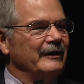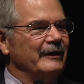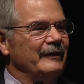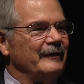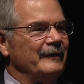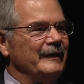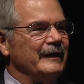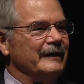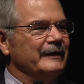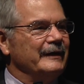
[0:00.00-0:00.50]

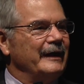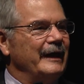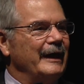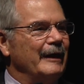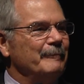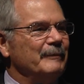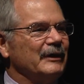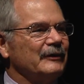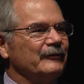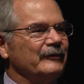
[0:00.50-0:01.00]
the
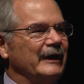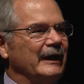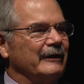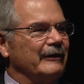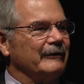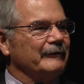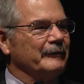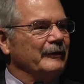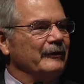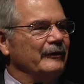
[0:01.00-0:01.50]

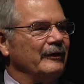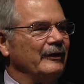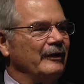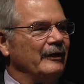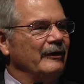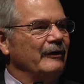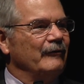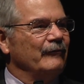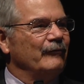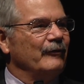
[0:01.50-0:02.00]
epicenter
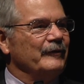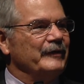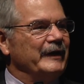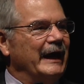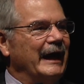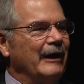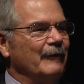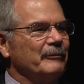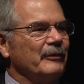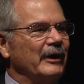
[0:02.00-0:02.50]
for the
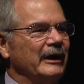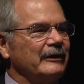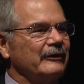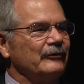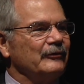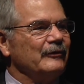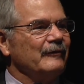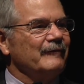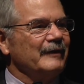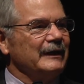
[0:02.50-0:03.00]
outbreak of
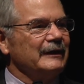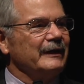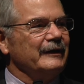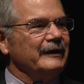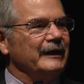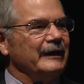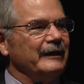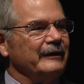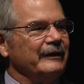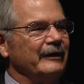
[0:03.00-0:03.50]

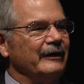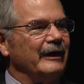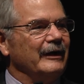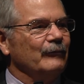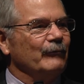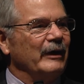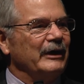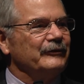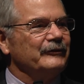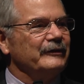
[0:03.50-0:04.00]
civility on
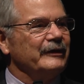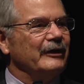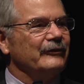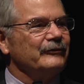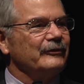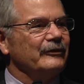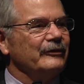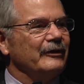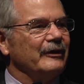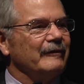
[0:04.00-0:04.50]

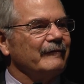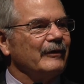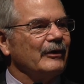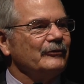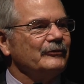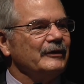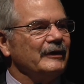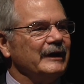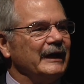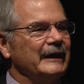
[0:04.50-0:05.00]
Westchester
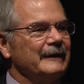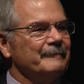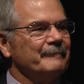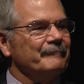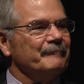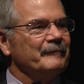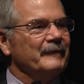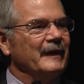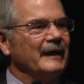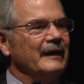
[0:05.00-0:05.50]
University
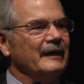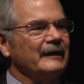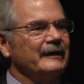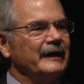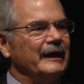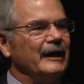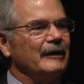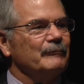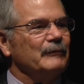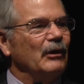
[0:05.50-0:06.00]

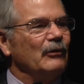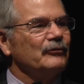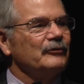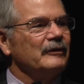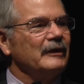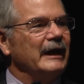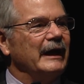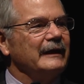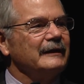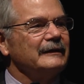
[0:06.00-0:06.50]
can most
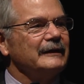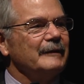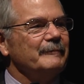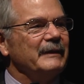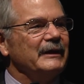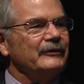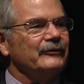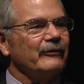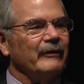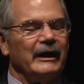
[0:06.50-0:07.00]
likely be
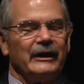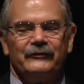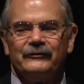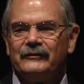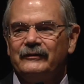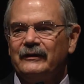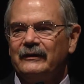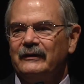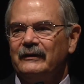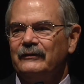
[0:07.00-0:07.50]

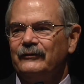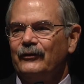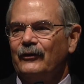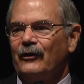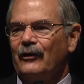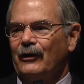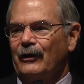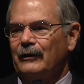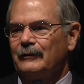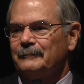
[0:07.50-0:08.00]
traced to
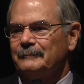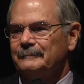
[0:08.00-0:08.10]
her.